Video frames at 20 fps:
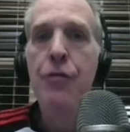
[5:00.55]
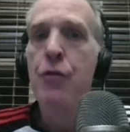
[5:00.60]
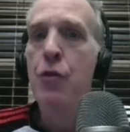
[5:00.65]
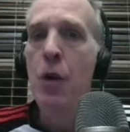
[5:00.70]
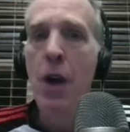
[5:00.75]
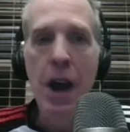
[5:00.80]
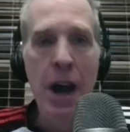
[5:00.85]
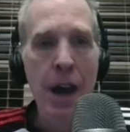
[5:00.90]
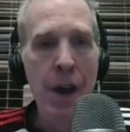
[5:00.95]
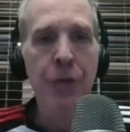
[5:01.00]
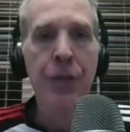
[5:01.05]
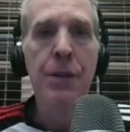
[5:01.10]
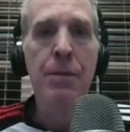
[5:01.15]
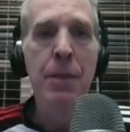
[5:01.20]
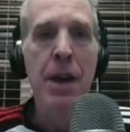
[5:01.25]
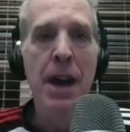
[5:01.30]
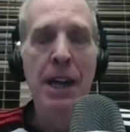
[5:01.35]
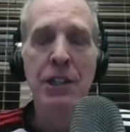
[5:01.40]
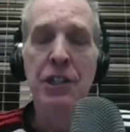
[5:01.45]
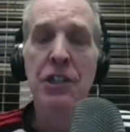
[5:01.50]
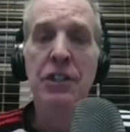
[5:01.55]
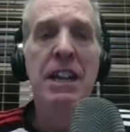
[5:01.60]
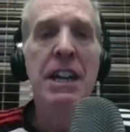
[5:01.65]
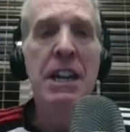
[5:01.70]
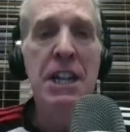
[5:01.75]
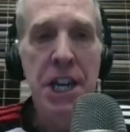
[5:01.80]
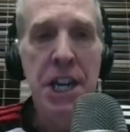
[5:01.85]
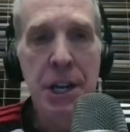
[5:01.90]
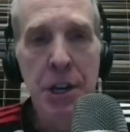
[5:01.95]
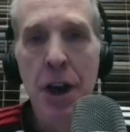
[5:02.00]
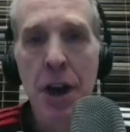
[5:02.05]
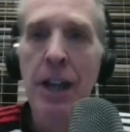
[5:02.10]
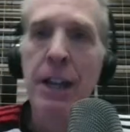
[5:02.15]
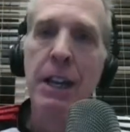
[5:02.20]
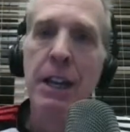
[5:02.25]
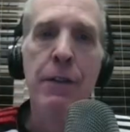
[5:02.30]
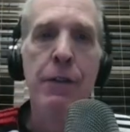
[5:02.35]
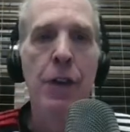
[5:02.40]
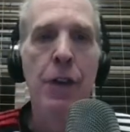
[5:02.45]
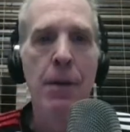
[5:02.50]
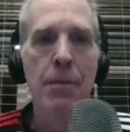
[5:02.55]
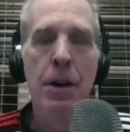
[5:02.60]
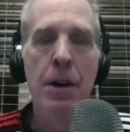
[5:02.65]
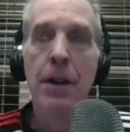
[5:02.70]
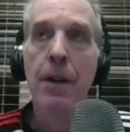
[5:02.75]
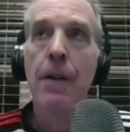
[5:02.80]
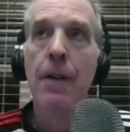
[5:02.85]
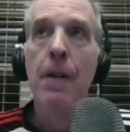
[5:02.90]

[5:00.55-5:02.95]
throughout the match. They did not give up.